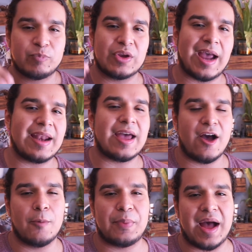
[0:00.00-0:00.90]
to kind of
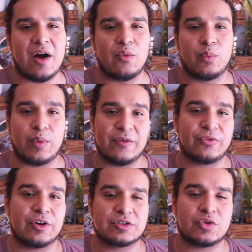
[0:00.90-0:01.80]
help out
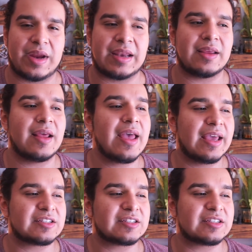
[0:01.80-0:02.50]
with their training